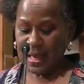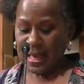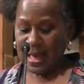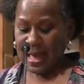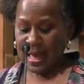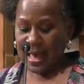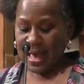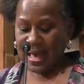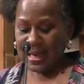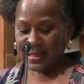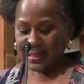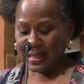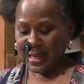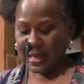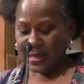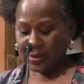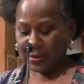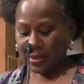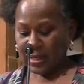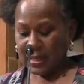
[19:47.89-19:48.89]
and
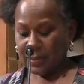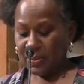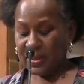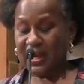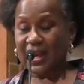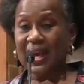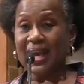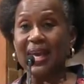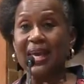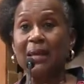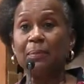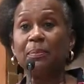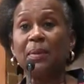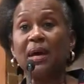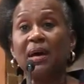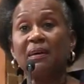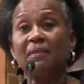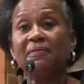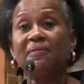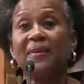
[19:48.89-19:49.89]
later he became
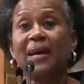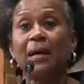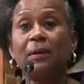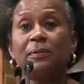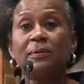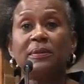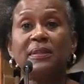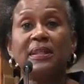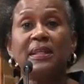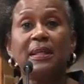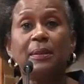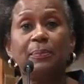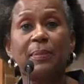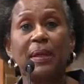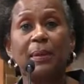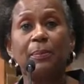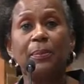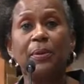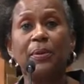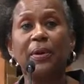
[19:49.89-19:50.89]
a founding
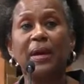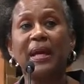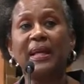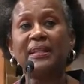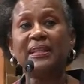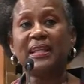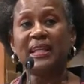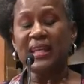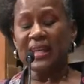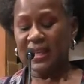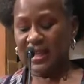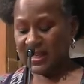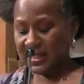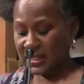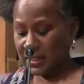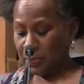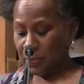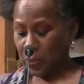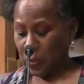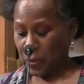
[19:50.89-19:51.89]
member and key
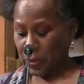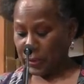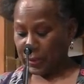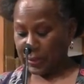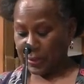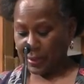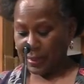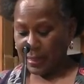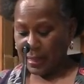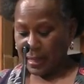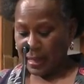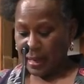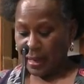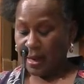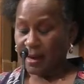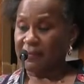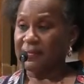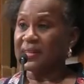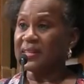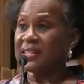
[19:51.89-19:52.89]
supporter
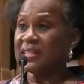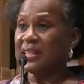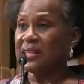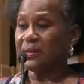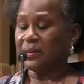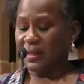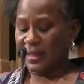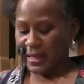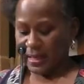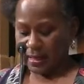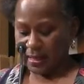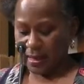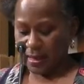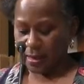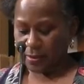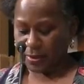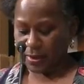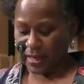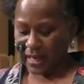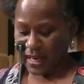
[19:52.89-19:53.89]
of the Cedar Lane
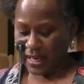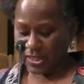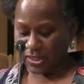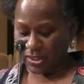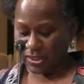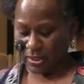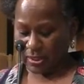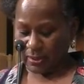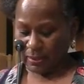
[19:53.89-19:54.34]
congregation.